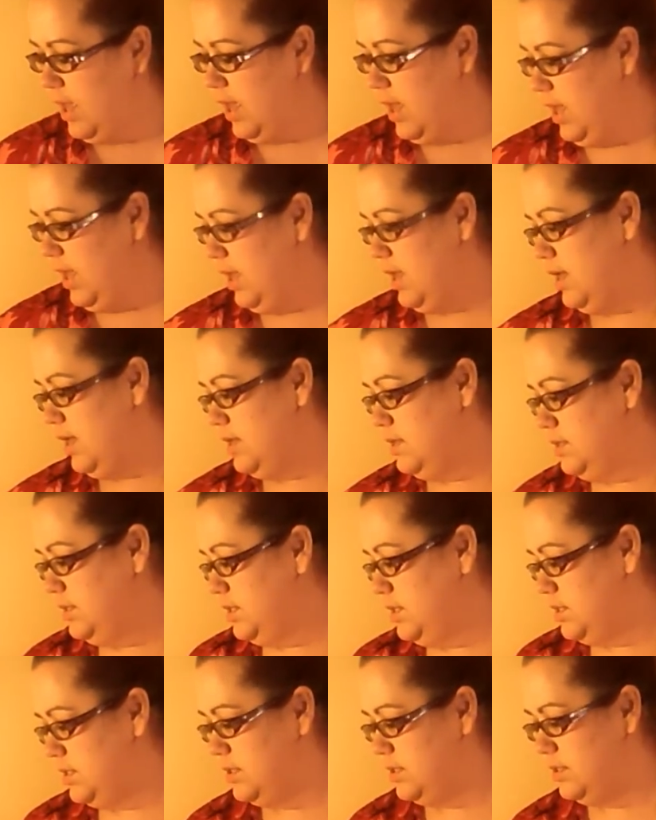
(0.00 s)
And
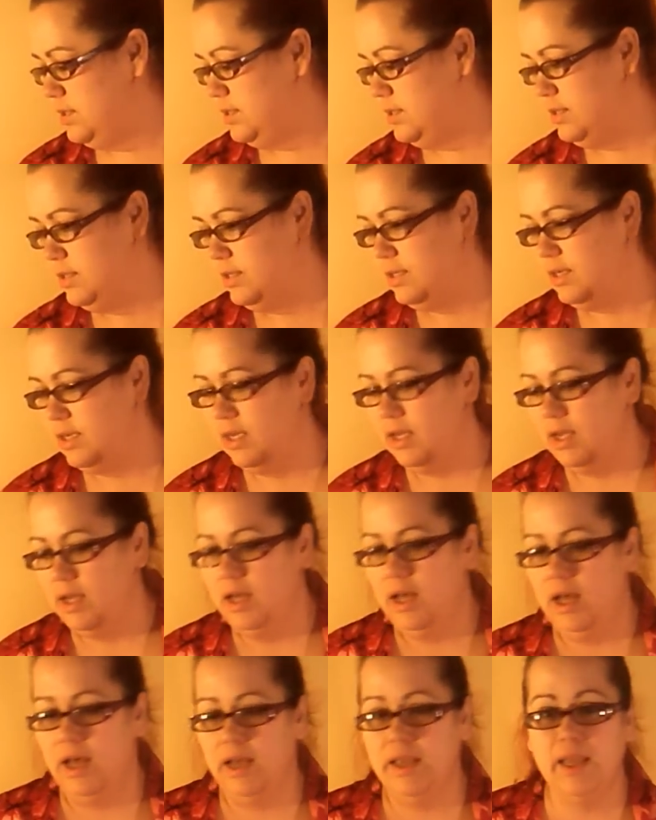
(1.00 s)

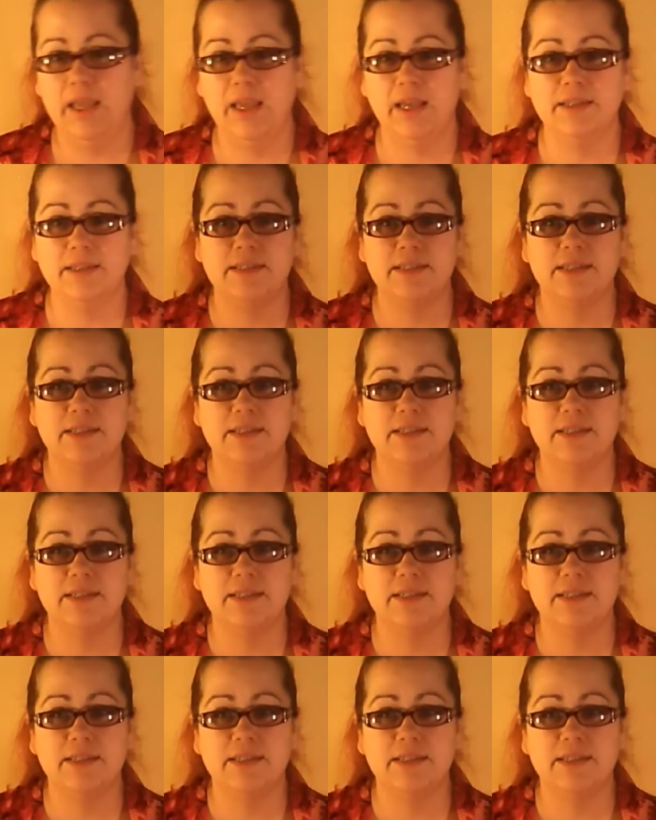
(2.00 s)
again,